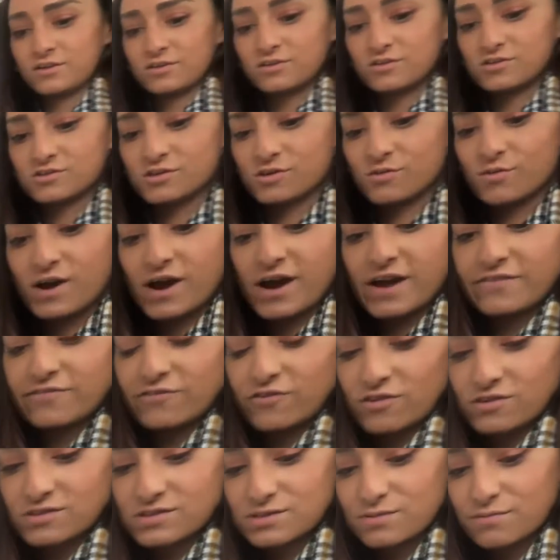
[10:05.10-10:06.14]
So I've
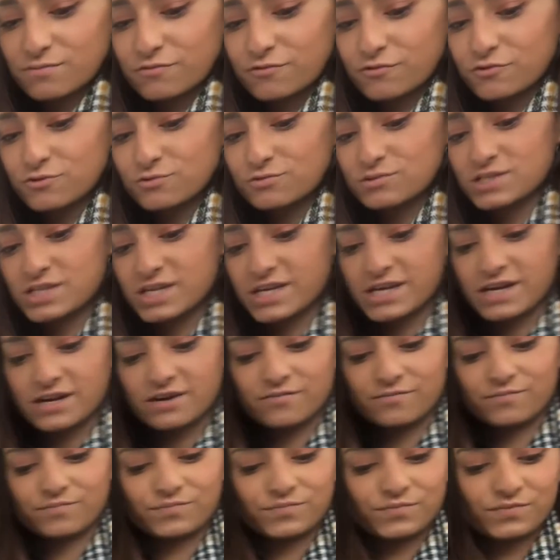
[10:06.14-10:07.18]
got some fruit here.
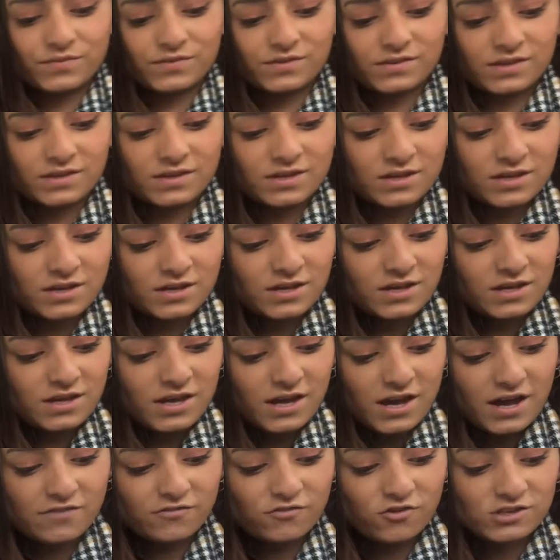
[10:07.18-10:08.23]

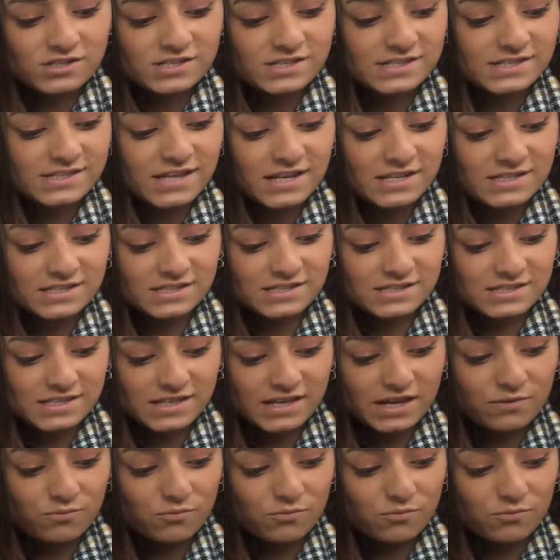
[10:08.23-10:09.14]
I've got a sentence here,